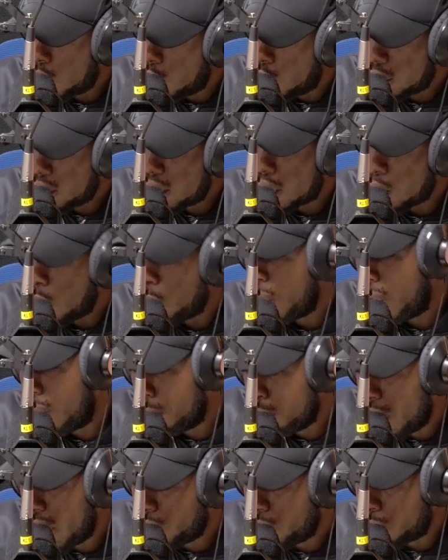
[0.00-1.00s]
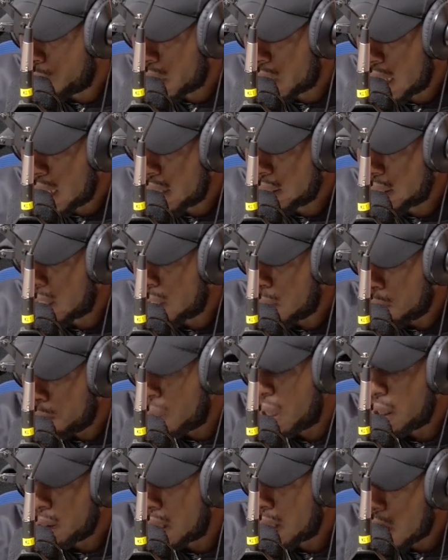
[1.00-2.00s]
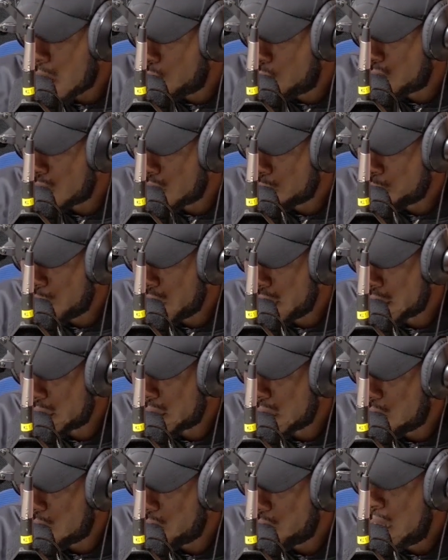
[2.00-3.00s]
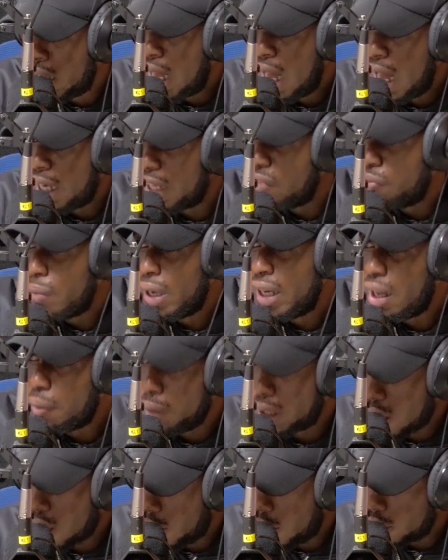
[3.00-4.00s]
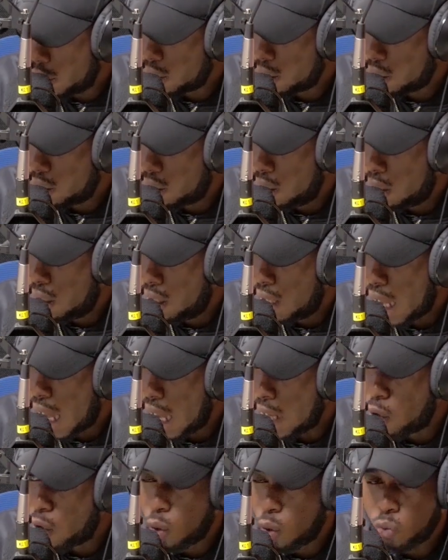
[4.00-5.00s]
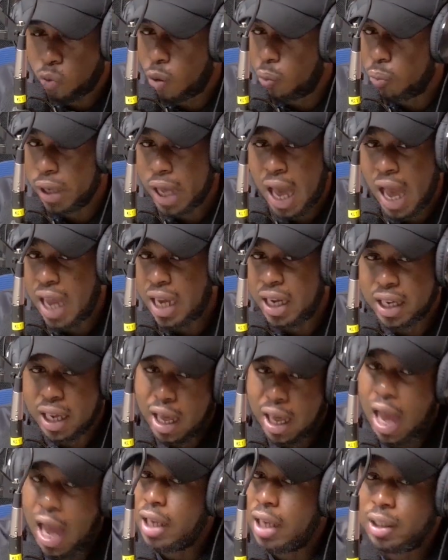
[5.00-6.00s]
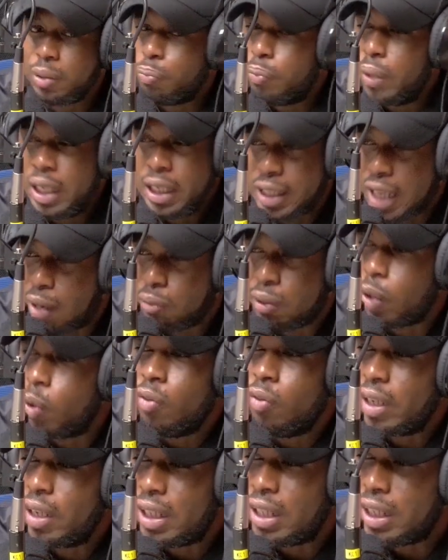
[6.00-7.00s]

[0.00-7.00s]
the, well, buy it from the get it and the counter being served, I'll give my debit card. And you know, for me, I many times I don't even check